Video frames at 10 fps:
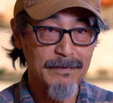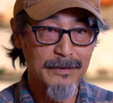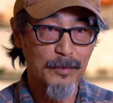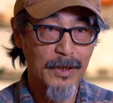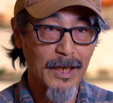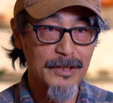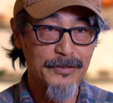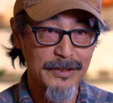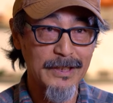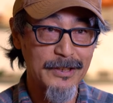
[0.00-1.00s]
the way I
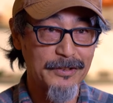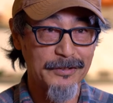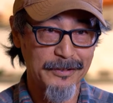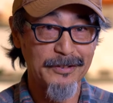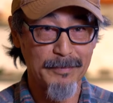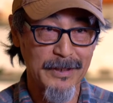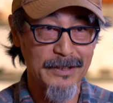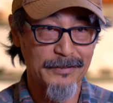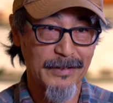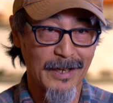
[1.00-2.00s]
see it, to me
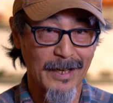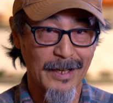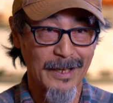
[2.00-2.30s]
is uh,